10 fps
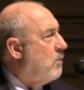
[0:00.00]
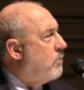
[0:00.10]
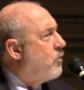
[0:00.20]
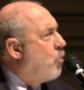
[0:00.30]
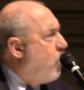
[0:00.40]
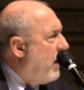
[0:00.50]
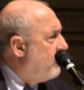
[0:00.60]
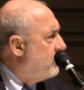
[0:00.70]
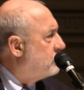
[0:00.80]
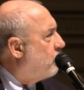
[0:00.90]
But the way
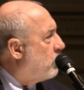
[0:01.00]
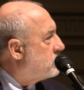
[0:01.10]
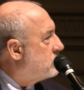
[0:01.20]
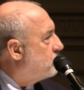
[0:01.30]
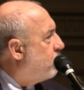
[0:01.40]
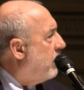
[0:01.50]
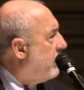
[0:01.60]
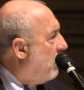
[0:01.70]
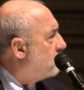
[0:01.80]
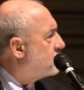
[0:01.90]
these forces play
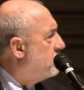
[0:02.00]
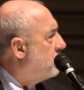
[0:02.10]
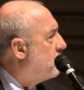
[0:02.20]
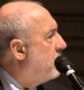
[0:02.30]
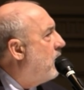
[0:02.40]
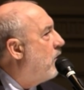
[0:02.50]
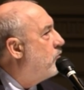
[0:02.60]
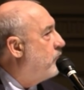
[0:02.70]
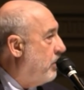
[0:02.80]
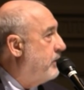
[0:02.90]
out seem to be
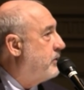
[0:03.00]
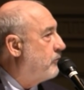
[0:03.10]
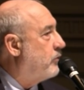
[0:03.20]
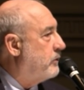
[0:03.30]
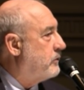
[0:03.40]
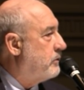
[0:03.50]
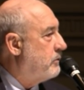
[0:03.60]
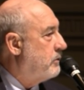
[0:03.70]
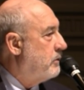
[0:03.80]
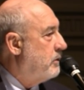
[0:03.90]
very different.
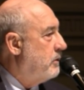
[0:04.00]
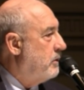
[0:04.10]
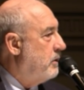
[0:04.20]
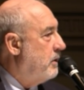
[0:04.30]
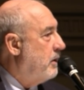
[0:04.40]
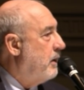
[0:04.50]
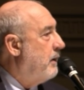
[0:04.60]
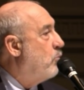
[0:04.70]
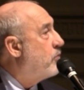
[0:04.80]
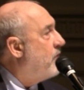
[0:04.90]

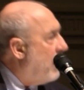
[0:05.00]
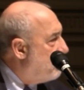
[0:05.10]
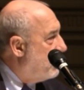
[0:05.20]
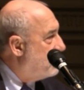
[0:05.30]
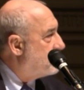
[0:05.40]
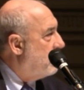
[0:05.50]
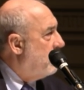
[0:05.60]
And what that means,